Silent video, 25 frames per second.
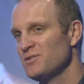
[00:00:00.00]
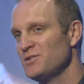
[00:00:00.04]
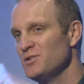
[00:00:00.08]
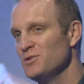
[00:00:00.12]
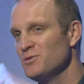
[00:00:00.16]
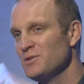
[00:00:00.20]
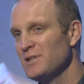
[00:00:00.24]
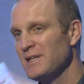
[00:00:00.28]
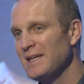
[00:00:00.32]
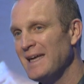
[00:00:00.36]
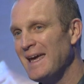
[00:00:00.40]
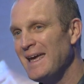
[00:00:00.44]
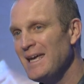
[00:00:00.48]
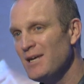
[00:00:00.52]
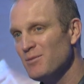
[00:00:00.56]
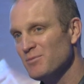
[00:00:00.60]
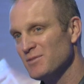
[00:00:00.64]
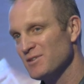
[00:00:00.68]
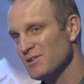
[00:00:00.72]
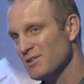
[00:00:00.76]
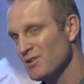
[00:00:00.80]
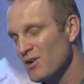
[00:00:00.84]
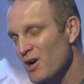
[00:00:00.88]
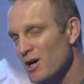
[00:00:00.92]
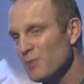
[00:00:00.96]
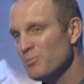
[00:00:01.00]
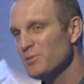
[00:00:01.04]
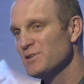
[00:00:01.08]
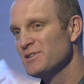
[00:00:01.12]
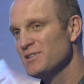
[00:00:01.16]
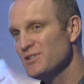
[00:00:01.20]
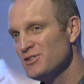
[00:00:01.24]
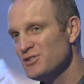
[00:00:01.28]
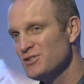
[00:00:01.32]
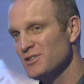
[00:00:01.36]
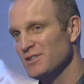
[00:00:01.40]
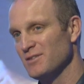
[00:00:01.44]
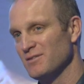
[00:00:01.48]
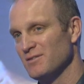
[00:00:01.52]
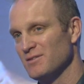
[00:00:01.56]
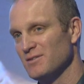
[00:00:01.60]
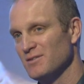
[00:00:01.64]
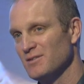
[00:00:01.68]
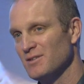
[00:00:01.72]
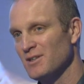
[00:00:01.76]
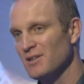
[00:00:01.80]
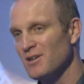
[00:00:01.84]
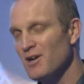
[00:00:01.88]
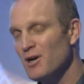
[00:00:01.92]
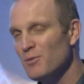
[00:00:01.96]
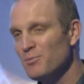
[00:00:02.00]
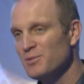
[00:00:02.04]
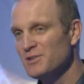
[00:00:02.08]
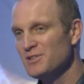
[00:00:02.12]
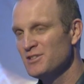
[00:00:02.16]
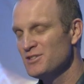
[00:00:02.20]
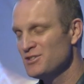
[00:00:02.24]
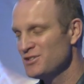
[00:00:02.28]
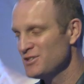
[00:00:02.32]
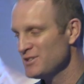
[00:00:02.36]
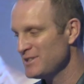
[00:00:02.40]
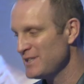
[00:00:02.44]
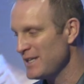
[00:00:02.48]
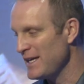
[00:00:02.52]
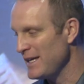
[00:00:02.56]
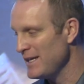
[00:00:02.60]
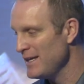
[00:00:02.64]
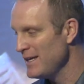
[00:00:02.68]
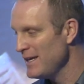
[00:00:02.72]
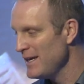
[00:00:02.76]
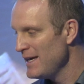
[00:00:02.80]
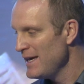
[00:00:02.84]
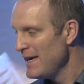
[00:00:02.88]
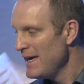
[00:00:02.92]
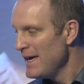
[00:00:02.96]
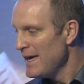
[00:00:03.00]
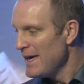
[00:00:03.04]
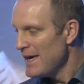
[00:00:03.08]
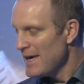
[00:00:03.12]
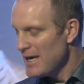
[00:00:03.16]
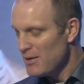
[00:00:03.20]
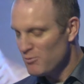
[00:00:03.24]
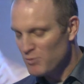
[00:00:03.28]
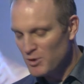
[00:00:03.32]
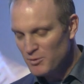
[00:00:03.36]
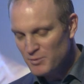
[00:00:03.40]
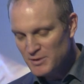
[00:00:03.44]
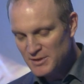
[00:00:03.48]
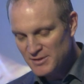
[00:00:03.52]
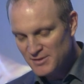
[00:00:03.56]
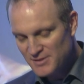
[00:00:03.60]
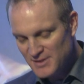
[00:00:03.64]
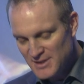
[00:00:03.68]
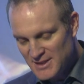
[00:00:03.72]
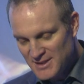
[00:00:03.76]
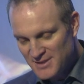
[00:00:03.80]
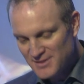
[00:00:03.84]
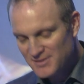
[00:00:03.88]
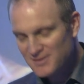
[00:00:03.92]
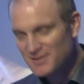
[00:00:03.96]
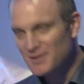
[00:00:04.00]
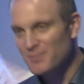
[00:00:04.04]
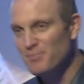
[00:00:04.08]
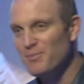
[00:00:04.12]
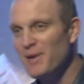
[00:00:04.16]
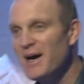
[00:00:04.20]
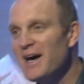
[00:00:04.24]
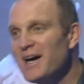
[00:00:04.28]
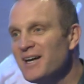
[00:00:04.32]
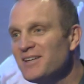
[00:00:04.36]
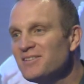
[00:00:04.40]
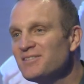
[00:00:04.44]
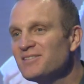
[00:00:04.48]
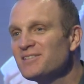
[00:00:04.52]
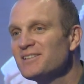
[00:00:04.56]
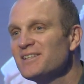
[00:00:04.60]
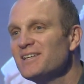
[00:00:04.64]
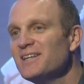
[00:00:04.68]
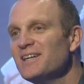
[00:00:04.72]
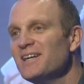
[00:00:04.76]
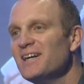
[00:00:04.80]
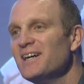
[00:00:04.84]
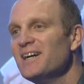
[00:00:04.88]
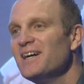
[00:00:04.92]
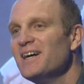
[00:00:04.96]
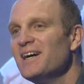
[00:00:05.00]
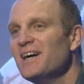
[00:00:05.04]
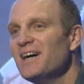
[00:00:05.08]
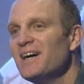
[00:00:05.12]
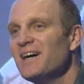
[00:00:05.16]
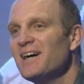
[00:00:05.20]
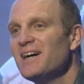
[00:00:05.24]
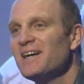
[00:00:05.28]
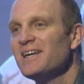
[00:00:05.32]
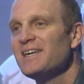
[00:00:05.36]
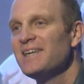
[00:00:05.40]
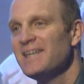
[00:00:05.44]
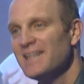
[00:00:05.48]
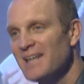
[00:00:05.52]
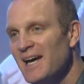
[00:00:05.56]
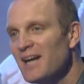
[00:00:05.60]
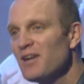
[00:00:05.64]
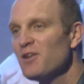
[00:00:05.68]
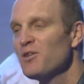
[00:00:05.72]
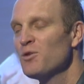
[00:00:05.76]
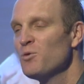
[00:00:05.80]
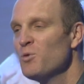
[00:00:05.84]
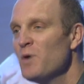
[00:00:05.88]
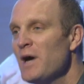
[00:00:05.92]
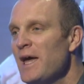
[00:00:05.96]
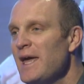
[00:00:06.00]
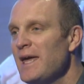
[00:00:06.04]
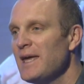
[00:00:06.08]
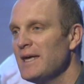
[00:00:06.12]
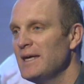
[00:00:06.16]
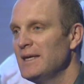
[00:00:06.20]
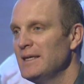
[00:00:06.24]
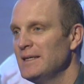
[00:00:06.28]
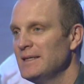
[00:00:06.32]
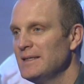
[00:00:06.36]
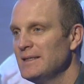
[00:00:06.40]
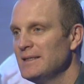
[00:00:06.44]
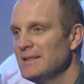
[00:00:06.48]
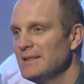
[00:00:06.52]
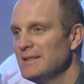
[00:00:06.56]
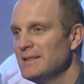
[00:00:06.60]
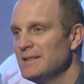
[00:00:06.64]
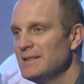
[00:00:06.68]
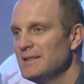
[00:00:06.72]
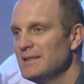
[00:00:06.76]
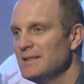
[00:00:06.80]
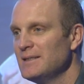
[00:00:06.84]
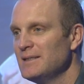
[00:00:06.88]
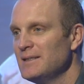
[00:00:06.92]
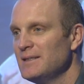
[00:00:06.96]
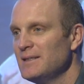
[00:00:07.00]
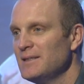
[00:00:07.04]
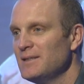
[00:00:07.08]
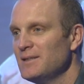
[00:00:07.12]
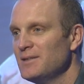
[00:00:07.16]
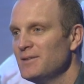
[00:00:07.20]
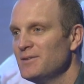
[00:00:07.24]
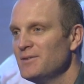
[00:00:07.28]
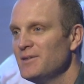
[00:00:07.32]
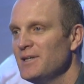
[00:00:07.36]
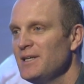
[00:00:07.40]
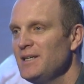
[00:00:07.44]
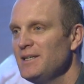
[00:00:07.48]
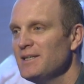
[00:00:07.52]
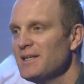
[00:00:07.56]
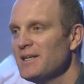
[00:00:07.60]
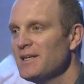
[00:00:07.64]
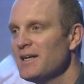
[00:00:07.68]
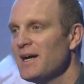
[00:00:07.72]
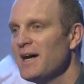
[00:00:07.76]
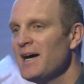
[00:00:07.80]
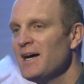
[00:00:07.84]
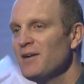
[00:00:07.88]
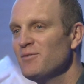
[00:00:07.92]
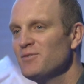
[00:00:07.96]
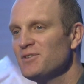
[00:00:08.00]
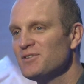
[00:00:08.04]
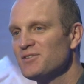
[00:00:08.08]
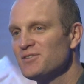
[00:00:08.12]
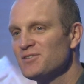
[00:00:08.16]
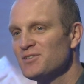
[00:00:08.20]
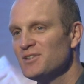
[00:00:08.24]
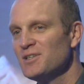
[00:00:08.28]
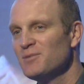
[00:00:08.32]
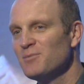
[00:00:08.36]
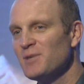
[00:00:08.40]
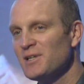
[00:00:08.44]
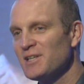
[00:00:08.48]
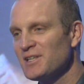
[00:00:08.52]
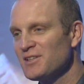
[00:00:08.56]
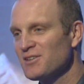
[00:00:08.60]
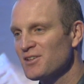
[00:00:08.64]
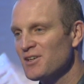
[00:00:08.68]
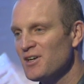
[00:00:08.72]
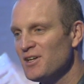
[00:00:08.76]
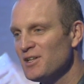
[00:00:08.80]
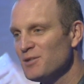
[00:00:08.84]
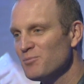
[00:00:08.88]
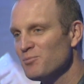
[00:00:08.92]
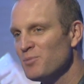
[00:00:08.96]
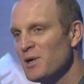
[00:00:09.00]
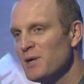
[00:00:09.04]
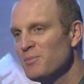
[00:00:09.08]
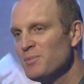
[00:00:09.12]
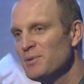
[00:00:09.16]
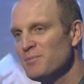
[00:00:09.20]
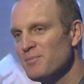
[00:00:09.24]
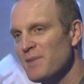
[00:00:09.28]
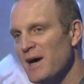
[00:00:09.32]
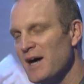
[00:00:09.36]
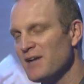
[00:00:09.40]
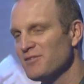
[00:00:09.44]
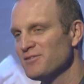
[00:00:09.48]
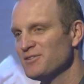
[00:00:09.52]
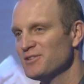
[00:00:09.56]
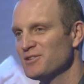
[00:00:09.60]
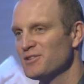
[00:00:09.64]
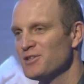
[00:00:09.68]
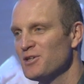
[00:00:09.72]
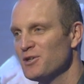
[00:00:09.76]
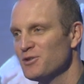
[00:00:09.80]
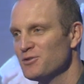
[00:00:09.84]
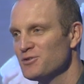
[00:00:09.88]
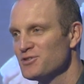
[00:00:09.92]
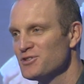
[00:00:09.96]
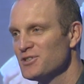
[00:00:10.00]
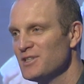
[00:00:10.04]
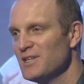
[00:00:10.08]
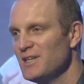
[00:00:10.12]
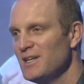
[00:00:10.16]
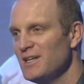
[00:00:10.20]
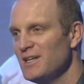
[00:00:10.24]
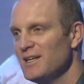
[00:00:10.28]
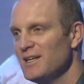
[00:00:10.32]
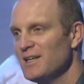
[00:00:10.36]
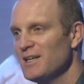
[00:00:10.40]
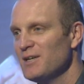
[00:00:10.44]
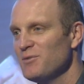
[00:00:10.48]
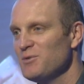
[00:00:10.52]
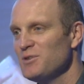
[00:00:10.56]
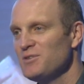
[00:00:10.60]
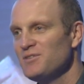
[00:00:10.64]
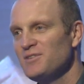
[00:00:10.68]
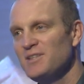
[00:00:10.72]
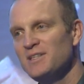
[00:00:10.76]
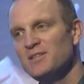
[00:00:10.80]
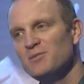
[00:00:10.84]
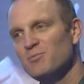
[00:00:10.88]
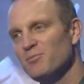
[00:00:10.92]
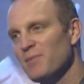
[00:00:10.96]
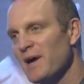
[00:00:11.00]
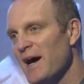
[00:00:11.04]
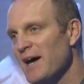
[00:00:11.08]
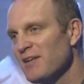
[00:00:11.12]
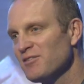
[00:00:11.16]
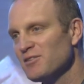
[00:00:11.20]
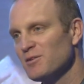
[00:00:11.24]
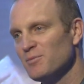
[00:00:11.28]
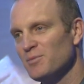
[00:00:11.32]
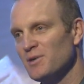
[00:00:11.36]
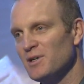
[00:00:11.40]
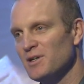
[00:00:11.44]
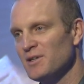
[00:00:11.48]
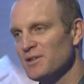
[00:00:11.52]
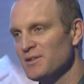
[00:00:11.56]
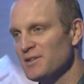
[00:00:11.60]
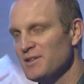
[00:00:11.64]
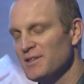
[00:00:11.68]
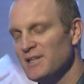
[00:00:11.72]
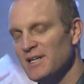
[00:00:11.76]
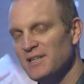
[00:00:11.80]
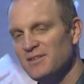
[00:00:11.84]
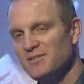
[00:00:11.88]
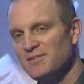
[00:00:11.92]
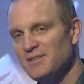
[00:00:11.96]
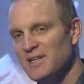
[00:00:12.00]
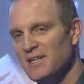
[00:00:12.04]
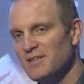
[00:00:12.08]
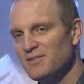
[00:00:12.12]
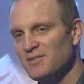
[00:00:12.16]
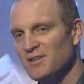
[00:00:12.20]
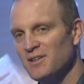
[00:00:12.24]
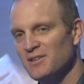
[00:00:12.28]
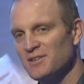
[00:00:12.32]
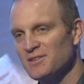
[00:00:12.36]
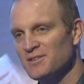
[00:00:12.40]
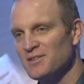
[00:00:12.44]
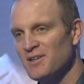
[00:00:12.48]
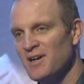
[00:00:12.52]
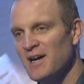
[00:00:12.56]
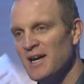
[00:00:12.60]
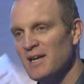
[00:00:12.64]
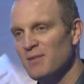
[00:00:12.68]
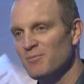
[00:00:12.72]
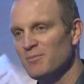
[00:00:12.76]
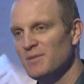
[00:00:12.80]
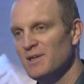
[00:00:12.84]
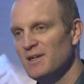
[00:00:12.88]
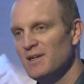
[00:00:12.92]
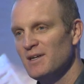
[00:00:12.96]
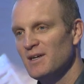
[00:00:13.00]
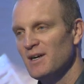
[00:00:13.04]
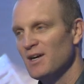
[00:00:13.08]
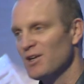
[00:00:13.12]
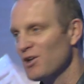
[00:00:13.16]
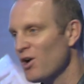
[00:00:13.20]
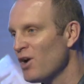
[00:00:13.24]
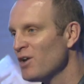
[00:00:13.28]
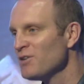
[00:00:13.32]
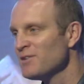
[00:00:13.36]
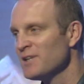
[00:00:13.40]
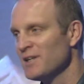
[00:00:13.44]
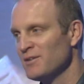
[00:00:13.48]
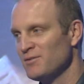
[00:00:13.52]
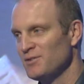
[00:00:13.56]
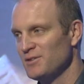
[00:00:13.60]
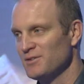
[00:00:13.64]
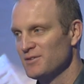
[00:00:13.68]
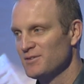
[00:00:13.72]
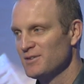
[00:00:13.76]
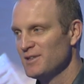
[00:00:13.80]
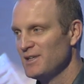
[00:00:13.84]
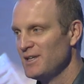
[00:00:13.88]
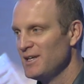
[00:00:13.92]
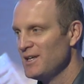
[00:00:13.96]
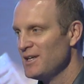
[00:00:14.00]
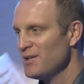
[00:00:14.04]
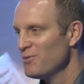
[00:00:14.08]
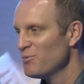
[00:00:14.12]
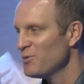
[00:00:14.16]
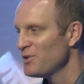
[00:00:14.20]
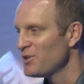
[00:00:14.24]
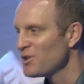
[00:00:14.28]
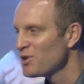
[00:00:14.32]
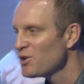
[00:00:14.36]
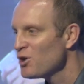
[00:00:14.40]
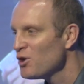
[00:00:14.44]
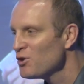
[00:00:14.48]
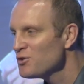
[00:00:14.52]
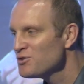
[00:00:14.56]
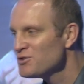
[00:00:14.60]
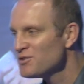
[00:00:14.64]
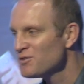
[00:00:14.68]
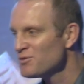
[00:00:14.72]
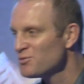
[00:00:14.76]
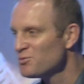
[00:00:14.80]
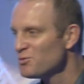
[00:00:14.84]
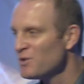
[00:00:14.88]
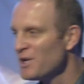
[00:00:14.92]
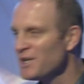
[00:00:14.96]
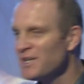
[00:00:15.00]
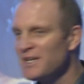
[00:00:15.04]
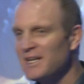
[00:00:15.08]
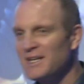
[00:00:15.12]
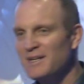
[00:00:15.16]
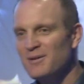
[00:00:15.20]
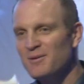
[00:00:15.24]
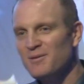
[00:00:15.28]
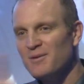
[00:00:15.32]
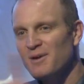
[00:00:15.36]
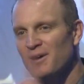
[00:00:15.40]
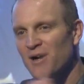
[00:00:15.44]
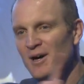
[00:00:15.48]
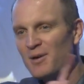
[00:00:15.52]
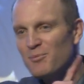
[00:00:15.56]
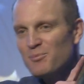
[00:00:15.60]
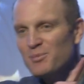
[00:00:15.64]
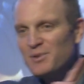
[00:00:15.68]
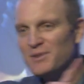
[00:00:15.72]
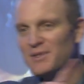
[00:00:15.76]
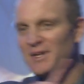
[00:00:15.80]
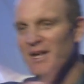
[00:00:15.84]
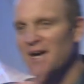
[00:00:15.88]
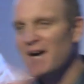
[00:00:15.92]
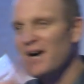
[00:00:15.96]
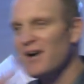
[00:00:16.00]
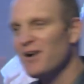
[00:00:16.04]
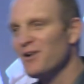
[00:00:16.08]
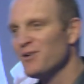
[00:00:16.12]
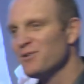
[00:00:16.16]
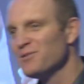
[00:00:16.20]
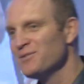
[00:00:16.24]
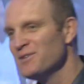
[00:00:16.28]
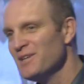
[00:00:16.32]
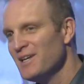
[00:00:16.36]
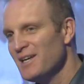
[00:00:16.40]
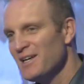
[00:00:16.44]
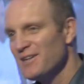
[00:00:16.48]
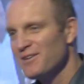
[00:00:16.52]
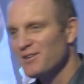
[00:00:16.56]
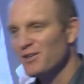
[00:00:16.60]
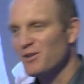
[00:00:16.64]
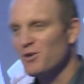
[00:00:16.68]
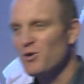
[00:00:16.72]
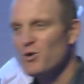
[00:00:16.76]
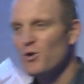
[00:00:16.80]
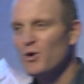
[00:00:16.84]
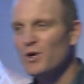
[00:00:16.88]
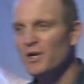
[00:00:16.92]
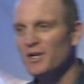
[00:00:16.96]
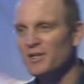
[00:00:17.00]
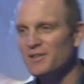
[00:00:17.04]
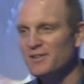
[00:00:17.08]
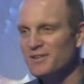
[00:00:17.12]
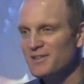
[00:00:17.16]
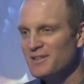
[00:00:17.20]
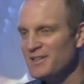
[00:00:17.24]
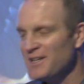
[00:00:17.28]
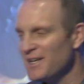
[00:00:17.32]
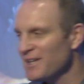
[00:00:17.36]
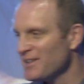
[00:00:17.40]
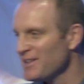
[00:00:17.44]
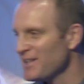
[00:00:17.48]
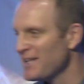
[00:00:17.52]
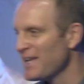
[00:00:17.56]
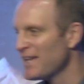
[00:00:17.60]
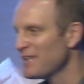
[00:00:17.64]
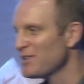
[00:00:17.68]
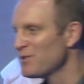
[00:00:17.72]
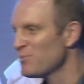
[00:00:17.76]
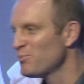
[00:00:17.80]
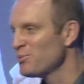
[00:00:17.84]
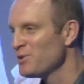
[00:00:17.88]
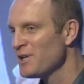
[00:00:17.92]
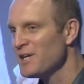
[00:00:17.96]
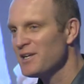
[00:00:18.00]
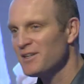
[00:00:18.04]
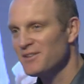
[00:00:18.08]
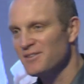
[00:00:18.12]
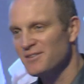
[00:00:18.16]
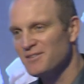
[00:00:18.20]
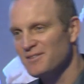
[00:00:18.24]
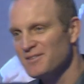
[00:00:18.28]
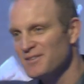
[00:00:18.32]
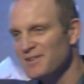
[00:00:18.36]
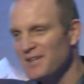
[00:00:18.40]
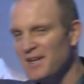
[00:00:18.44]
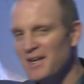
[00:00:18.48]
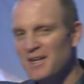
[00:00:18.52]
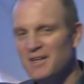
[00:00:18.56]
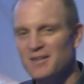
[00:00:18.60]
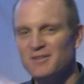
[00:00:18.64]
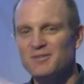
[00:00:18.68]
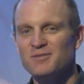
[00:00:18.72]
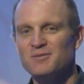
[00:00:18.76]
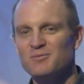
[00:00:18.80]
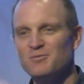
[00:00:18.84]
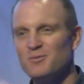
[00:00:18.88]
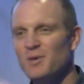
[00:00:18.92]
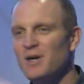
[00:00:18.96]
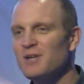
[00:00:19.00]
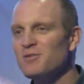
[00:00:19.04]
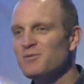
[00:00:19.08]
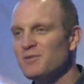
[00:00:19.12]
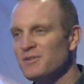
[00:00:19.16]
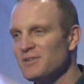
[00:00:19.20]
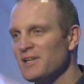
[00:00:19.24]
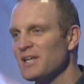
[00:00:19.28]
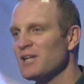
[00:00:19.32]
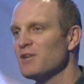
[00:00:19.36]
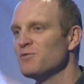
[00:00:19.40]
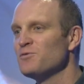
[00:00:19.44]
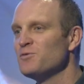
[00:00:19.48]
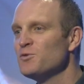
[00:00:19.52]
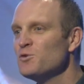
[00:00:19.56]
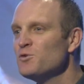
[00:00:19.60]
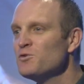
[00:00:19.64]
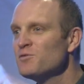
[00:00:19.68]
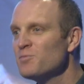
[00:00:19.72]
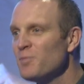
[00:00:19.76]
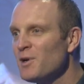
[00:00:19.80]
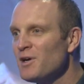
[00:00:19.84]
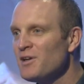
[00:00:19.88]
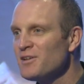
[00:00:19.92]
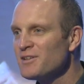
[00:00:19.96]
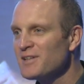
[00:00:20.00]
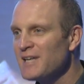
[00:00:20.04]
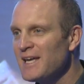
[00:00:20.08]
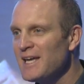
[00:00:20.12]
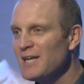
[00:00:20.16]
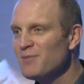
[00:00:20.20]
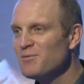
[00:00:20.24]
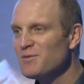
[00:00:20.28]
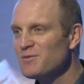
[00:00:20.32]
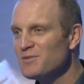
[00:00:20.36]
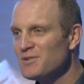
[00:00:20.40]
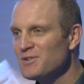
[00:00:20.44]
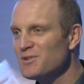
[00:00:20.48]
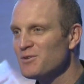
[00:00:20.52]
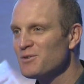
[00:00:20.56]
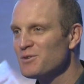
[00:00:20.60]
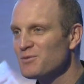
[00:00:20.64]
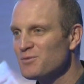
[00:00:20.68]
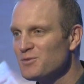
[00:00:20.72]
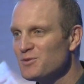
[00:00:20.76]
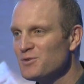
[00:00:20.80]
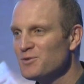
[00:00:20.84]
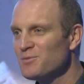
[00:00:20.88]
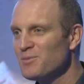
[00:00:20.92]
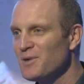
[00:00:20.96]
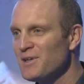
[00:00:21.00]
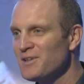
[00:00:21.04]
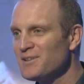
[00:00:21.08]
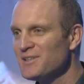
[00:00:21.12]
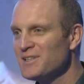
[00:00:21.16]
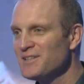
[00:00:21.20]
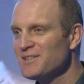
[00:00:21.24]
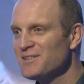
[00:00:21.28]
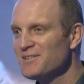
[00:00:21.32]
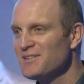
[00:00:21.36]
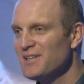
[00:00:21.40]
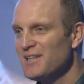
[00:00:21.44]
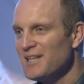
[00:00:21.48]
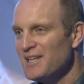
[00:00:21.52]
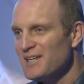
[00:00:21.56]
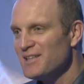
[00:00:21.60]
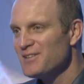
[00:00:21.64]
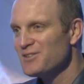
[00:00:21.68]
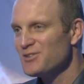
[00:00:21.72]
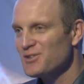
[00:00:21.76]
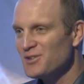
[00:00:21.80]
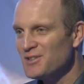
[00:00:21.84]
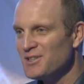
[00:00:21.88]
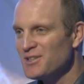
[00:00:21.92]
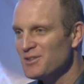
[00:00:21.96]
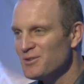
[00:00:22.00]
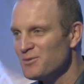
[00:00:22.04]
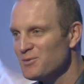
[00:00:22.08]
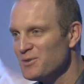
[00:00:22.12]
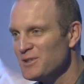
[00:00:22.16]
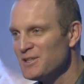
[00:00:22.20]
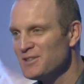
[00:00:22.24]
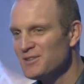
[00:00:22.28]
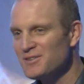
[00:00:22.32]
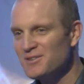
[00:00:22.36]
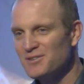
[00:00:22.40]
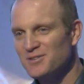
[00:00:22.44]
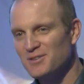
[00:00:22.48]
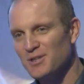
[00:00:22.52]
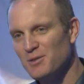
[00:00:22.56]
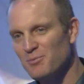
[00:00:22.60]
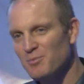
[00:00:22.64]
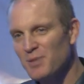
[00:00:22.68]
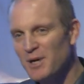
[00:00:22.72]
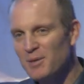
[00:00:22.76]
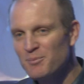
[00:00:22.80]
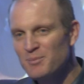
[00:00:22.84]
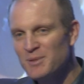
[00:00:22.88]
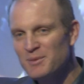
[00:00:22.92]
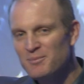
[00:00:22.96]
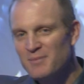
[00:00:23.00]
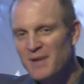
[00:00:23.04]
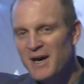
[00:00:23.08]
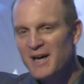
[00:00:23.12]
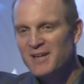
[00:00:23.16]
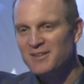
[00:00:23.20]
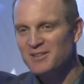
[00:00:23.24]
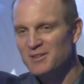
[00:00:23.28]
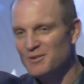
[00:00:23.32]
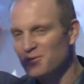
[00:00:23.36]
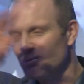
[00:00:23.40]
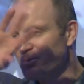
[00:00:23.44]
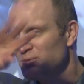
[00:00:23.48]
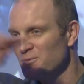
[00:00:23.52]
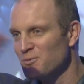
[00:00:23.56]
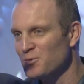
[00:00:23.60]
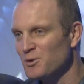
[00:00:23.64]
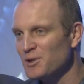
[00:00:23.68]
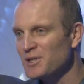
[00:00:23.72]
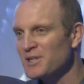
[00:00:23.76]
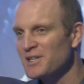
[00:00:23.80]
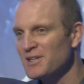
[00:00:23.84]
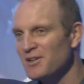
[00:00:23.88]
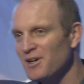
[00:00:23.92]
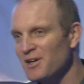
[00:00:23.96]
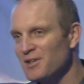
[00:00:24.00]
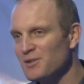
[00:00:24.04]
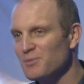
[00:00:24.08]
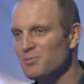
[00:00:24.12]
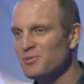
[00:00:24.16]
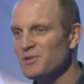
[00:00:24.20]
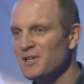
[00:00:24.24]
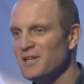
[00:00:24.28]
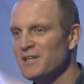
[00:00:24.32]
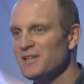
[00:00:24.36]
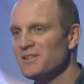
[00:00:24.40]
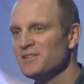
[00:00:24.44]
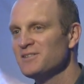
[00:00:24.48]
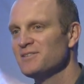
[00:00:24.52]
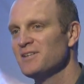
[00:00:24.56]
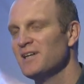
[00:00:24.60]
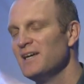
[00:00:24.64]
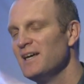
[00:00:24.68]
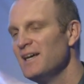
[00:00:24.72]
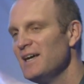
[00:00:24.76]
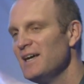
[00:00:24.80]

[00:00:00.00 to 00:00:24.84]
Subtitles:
do in games and competitions on competition day? And what we see is the best get out of the way, right? And I have this term I like to call it puppet master coach. And we see it in basketball in the United States all the time, at all levels, where the coach is running up and down the court, yelling at the players. And it reminds me of like a foosball game, if you know what foosball is, turning the wheels, or a puppet mat, you're working all the players.